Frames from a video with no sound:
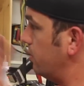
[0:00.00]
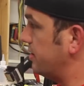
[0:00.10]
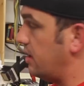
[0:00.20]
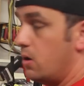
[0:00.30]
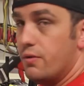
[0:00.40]

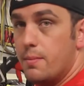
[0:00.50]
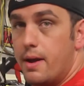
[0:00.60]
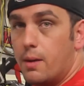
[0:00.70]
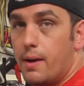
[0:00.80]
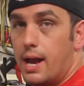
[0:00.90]
send it over to
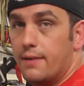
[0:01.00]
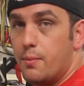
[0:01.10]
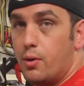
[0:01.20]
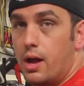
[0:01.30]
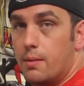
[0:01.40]
MakerBot, have
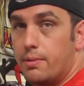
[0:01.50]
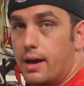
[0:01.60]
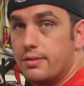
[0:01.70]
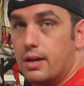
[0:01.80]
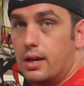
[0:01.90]
it print out in
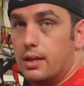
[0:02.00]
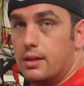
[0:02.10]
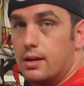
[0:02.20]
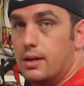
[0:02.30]
plastic, and